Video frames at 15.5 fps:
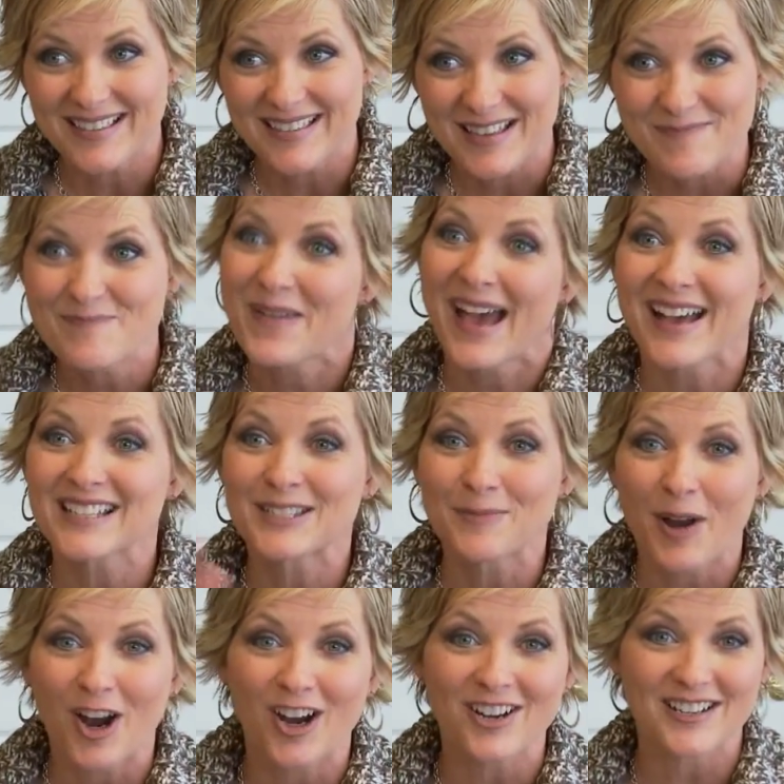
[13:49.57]
The best
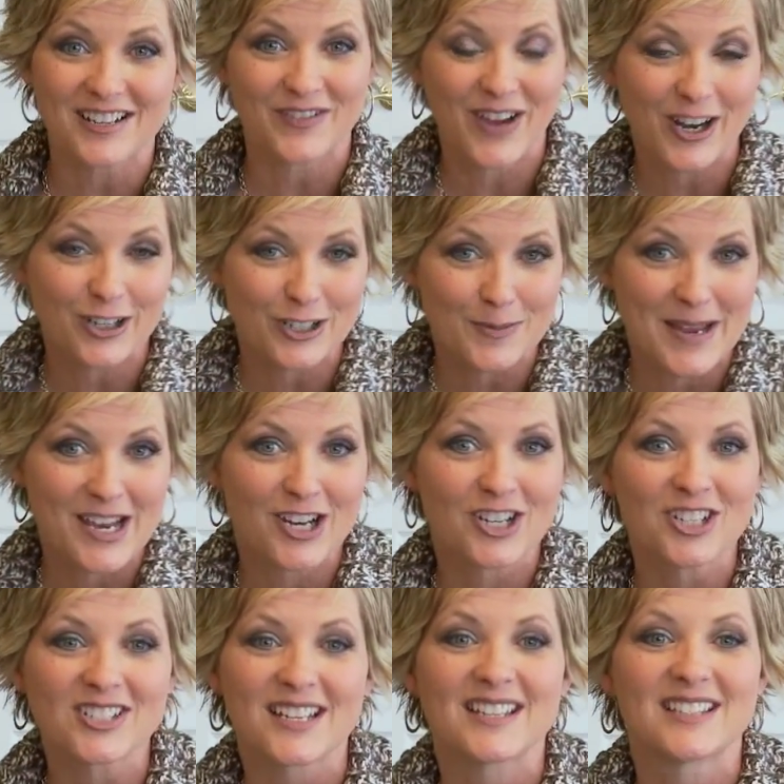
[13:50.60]
part of Heritage
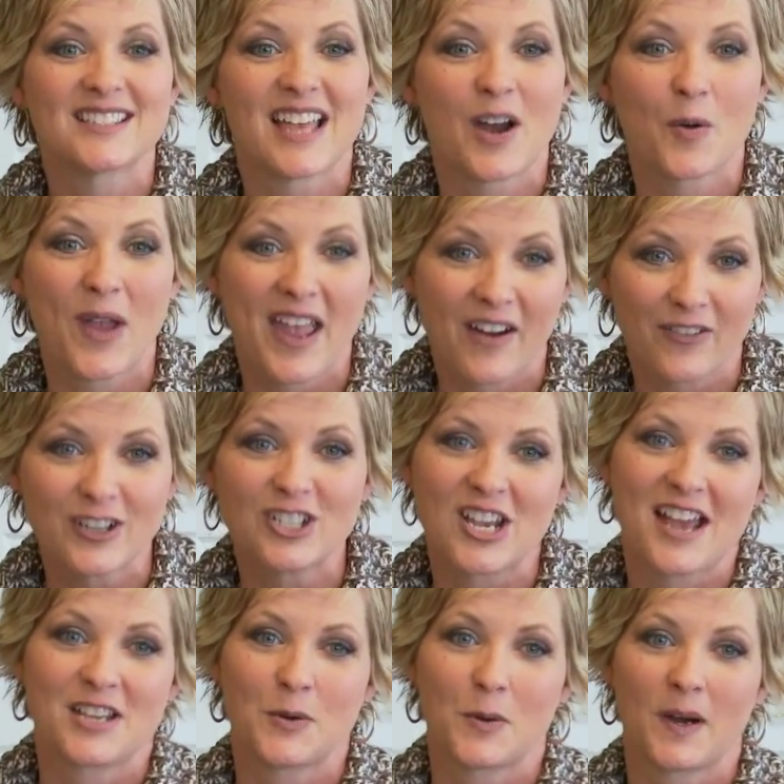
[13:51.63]
Makers is that every
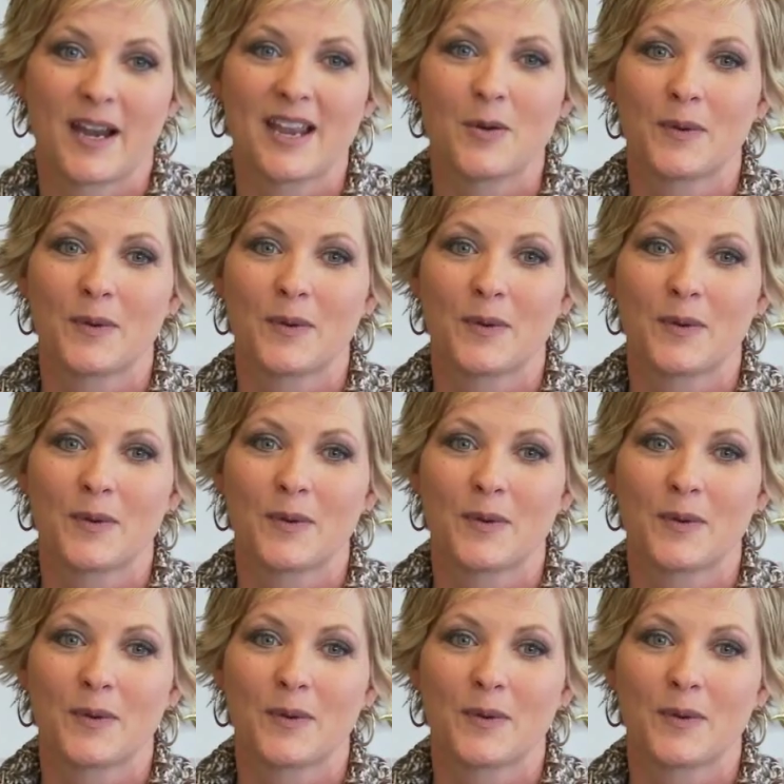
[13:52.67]
January,